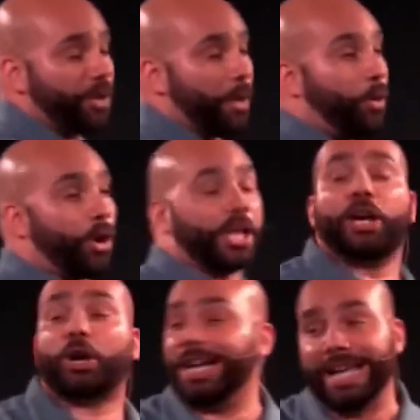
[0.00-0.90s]
the pork. He
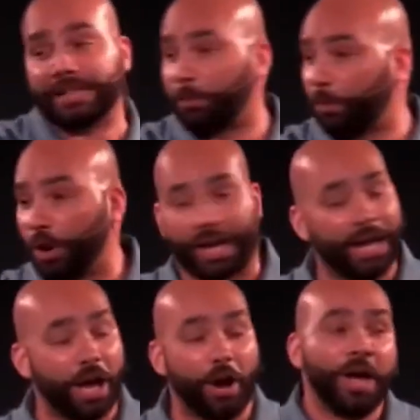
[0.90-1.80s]
couldn't eat the pork.
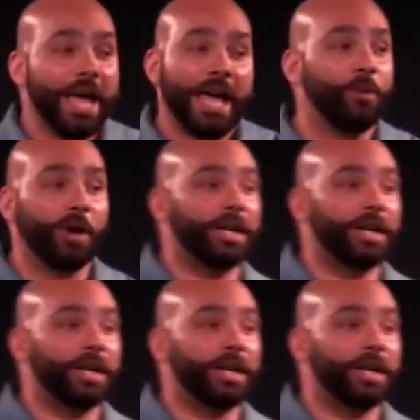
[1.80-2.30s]
Hello. He wouldn't